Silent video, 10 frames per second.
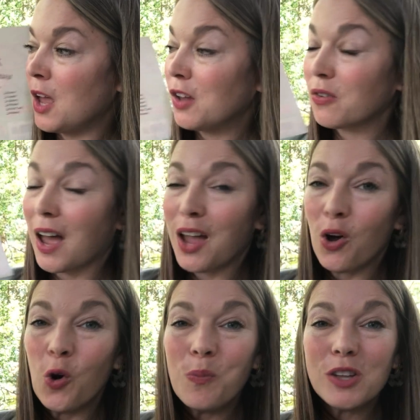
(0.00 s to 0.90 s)
So I
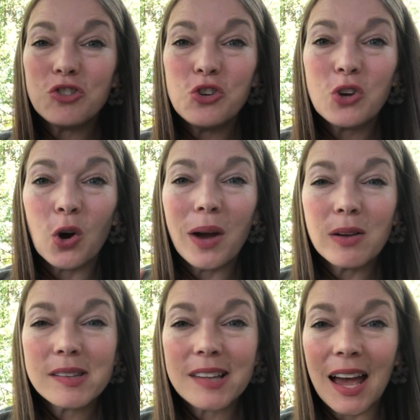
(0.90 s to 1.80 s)
hope that you go
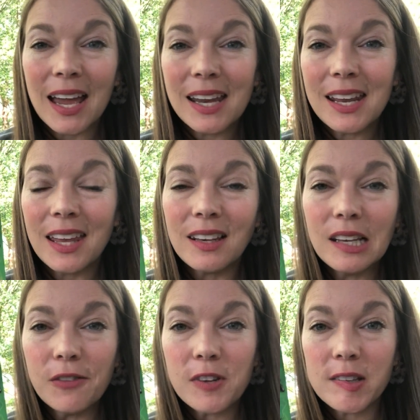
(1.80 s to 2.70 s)
outside and
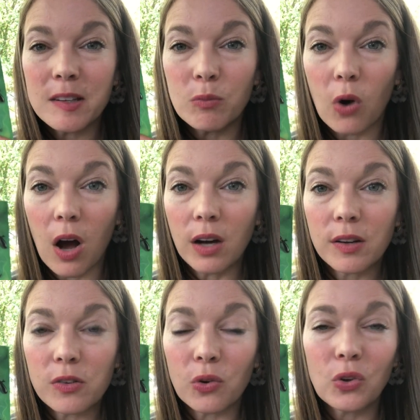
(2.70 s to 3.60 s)
lift some
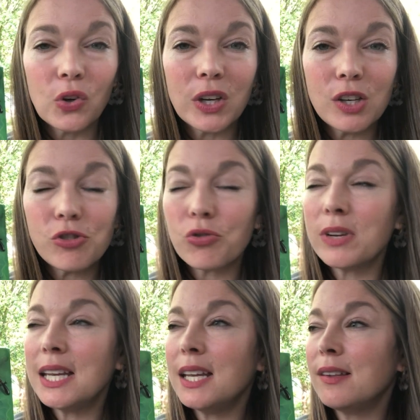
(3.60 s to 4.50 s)
rocks or look in
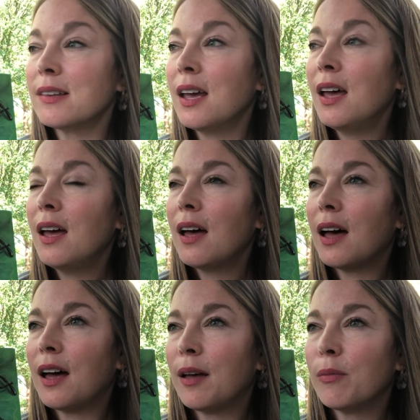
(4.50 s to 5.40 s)
trees
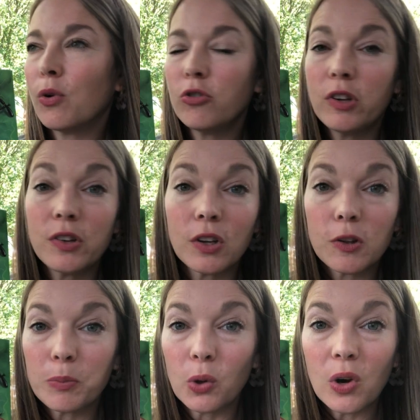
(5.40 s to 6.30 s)
or just
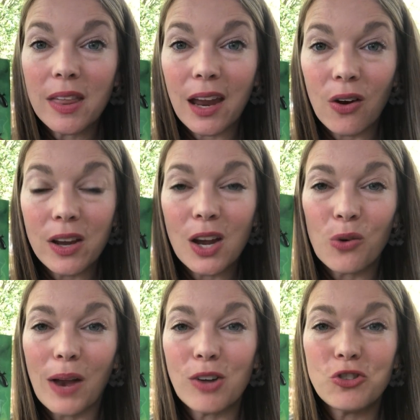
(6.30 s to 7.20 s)
explore the area
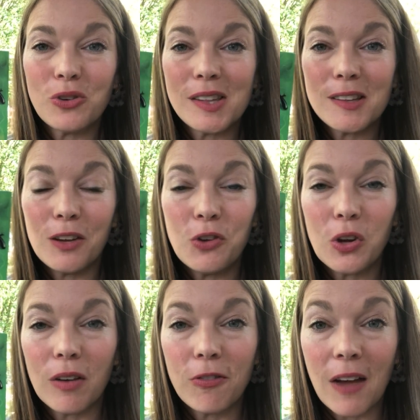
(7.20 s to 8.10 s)
around you and see if you
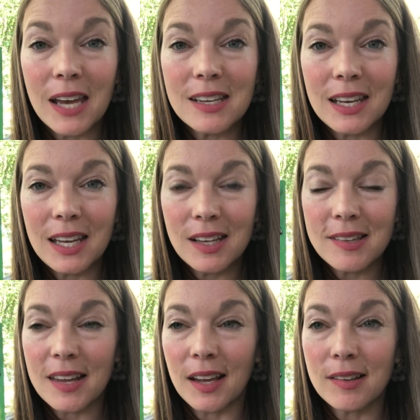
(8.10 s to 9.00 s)
can find any
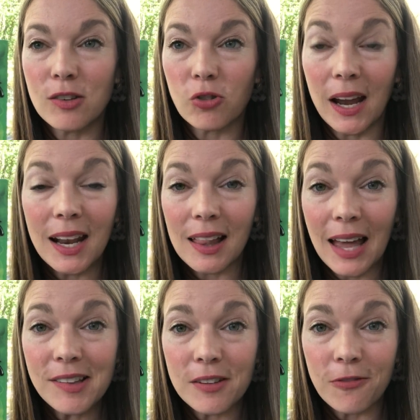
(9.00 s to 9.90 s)
insects and try to
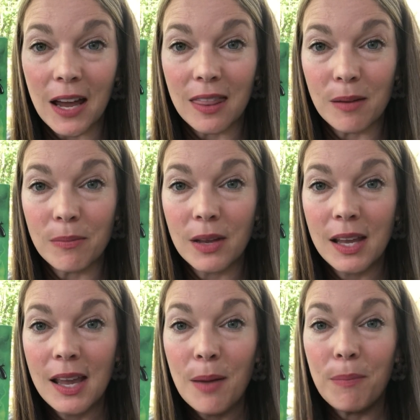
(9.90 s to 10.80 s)
classify them.
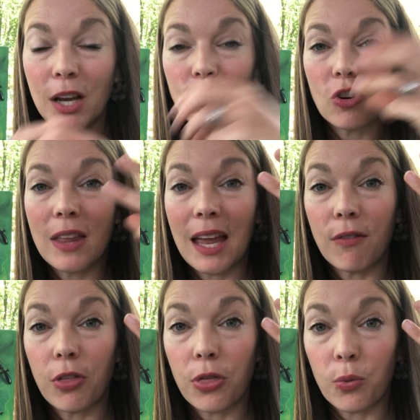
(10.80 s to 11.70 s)
Make sure they
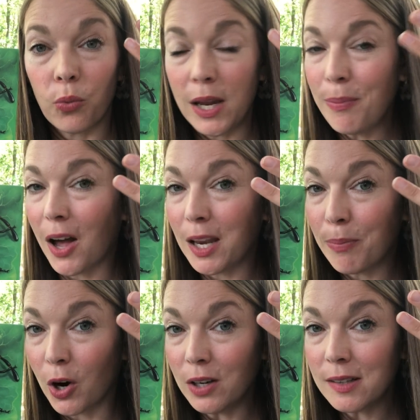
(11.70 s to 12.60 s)
have 3 body
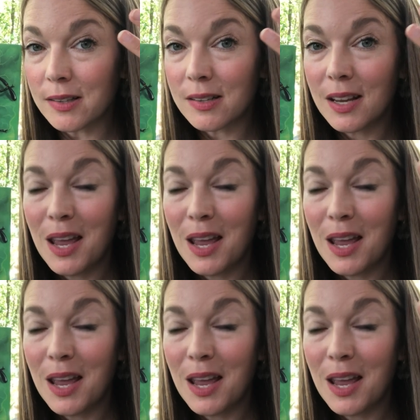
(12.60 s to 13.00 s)
parts.